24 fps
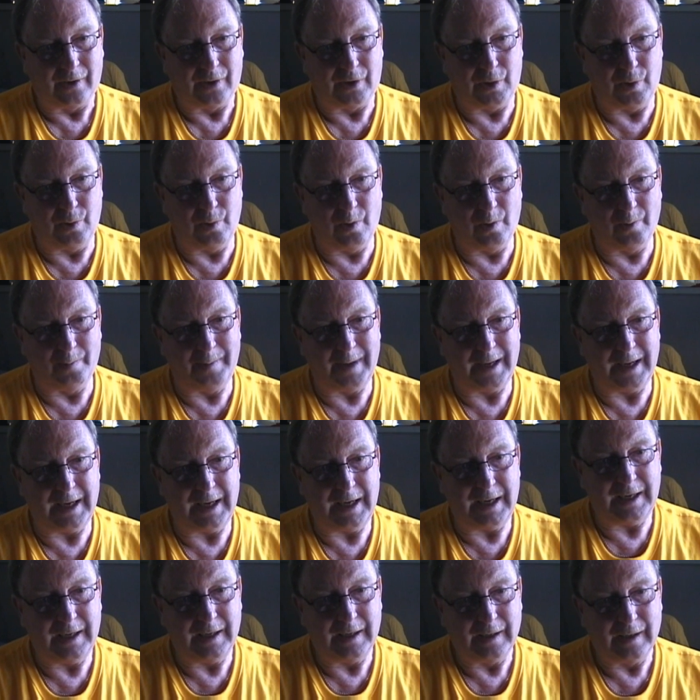you will
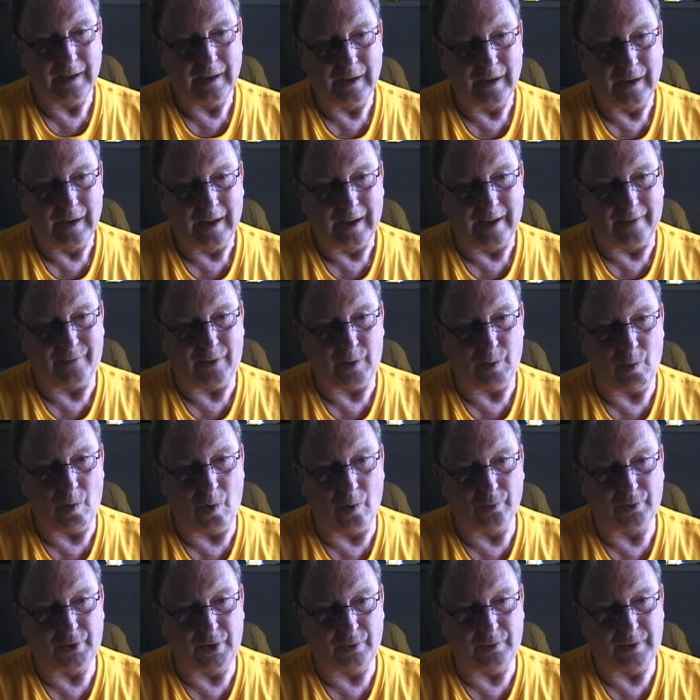be, if you
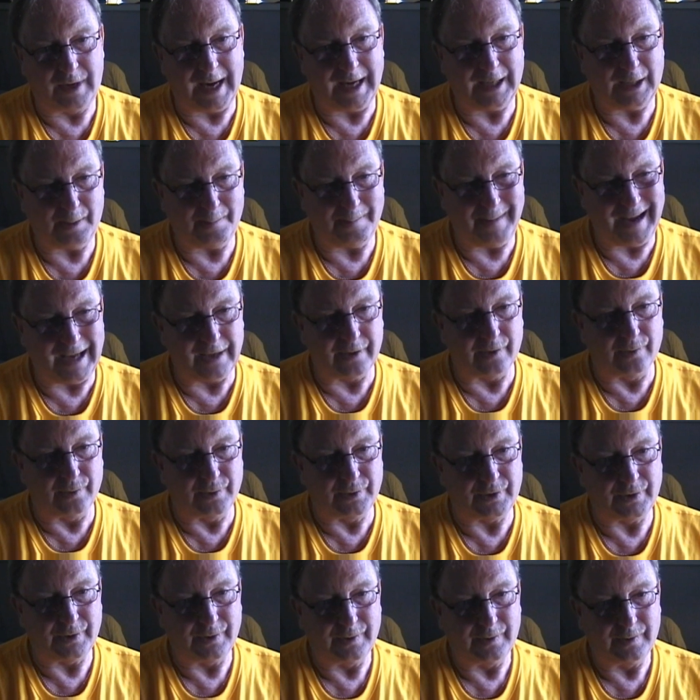want to take your
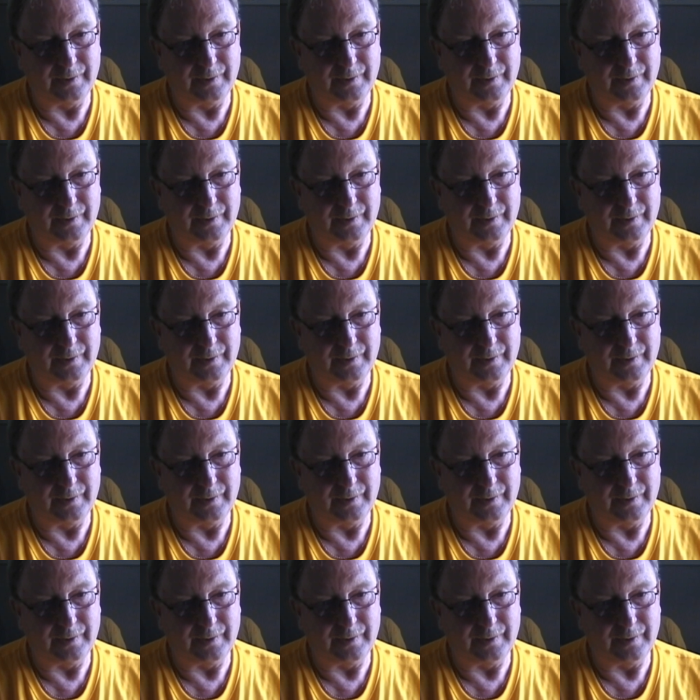metals,